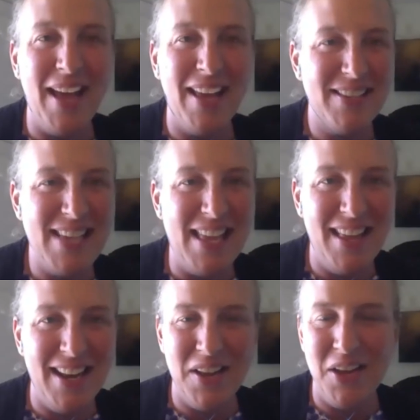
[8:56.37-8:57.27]
said
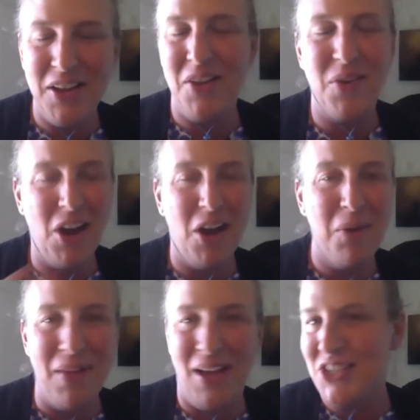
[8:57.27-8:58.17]
that, you know,
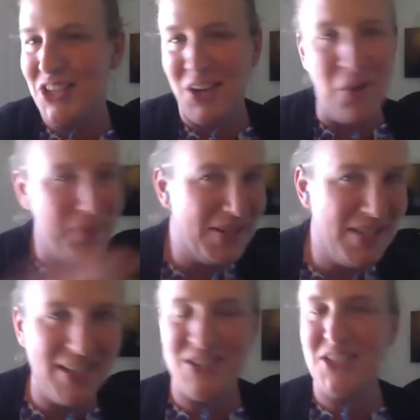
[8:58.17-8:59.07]
carte blanche, you're open
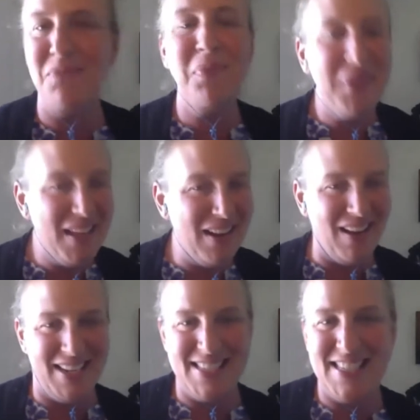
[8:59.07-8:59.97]
to just complete
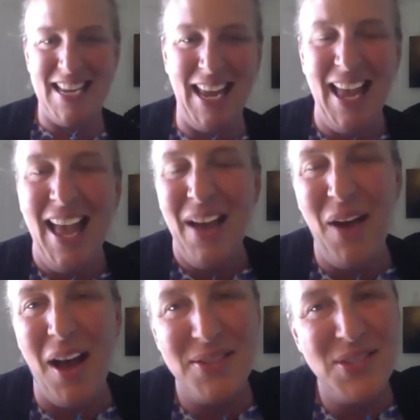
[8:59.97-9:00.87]
honesty.
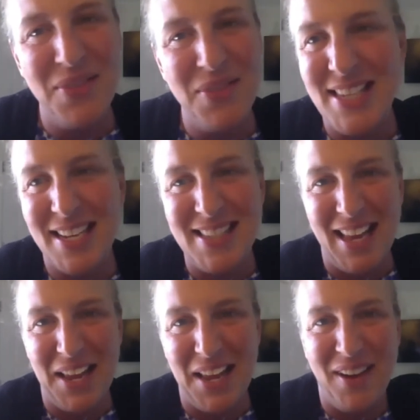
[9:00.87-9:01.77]
So that's
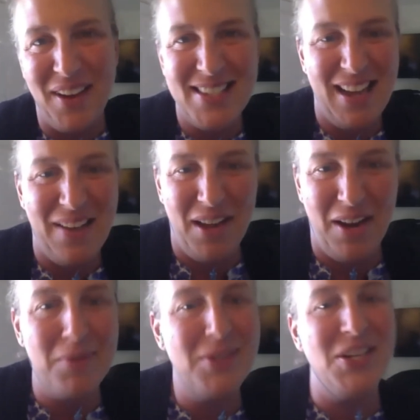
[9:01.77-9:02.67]
exciting for us to have that
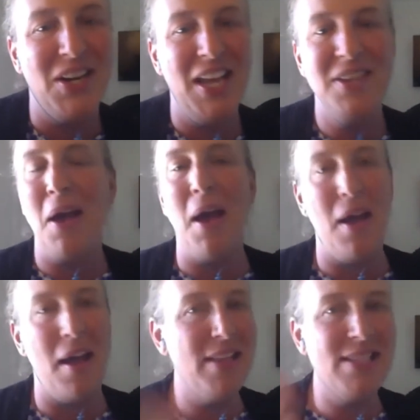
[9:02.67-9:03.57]
opportunity.
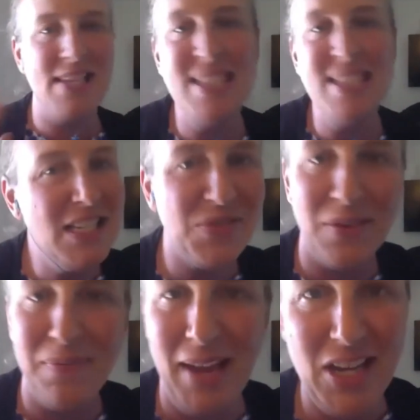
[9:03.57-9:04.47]
It's easiest
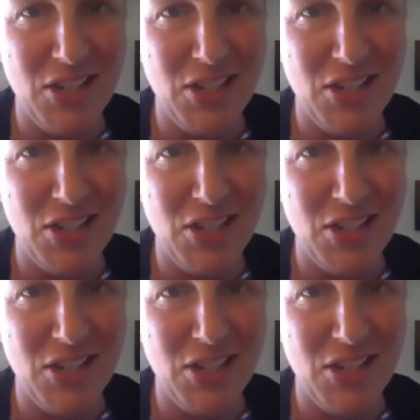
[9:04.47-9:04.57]
for me just